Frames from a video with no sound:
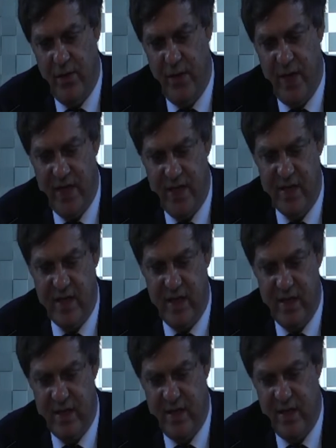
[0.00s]

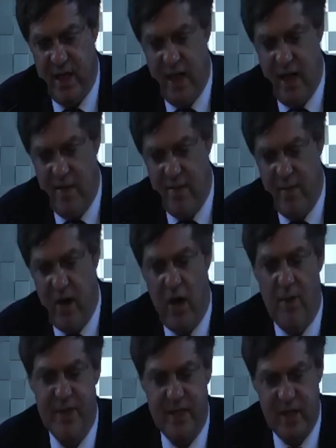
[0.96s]
instance,
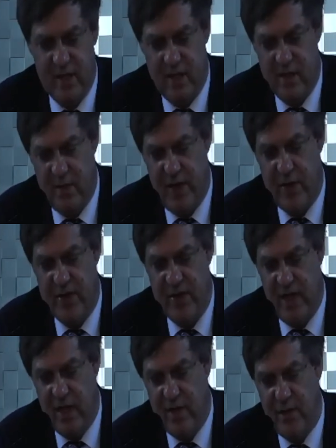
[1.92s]
obstacles may
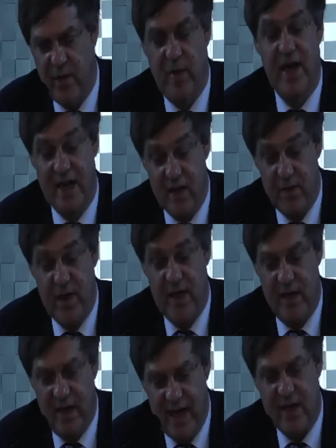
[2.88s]
result from a lack
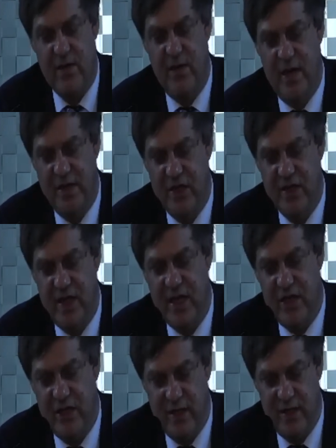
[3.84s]
of
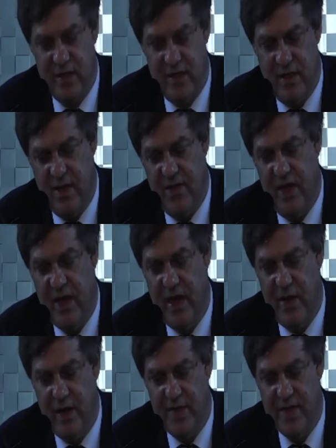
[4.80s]
legislation in the
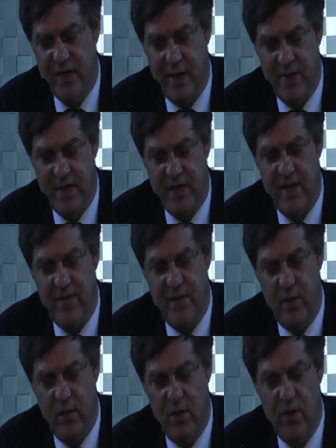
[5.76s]
area of substantive
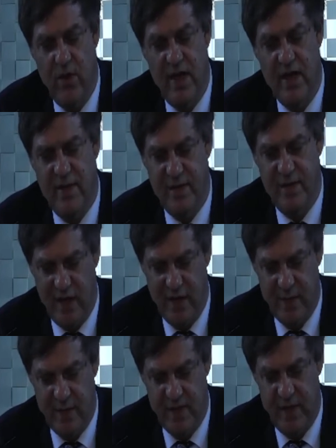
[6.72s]
law and defining
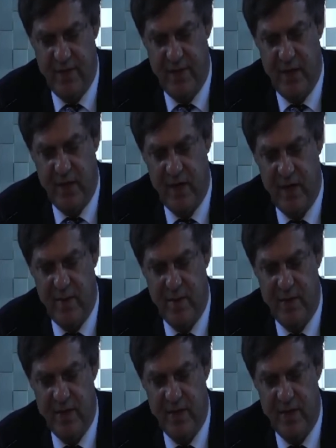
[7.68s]
specific crimes.